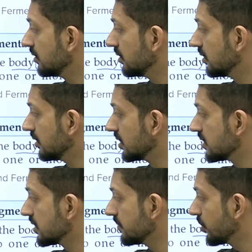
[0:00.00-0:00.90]
this is
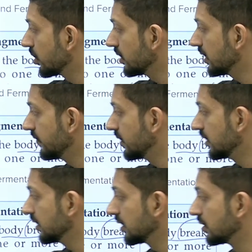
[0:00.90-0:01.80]
an important keyword here,
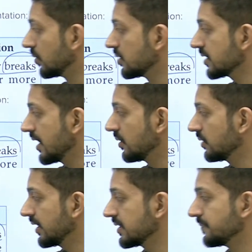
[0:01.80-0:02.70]
that it grows out
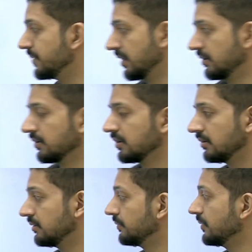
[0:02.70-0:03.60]
as bud.
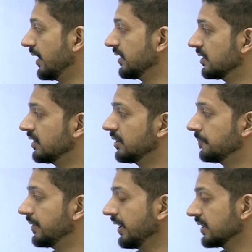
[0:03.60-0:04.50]
And here it
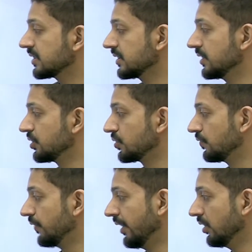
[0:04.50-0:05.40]
breaks into
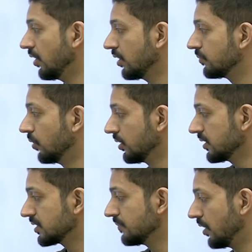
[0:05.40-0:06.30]
one or more
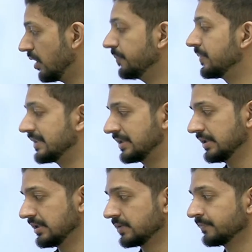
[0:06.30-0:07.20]
small
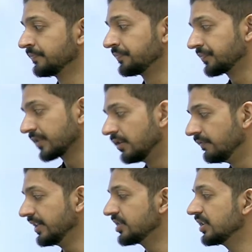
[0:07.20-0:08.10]
pieces,
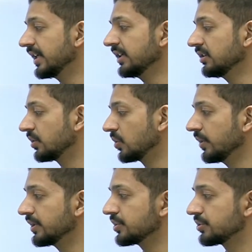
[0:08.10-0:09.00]
which then grow
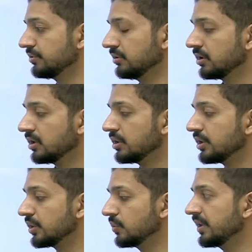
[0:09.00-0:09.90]
into
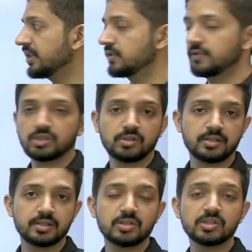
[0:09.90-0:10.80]
new
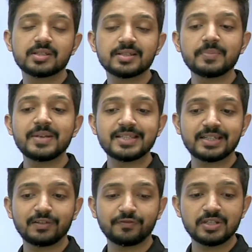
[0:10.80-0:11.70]
individuals. So this is the basic
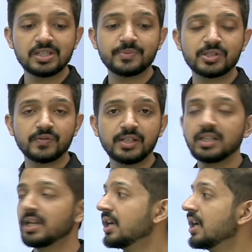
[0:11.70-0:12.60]
difference between
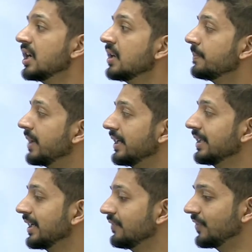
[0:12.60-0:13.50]
budding
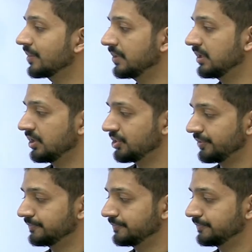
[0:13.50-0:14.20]
and fragmentation.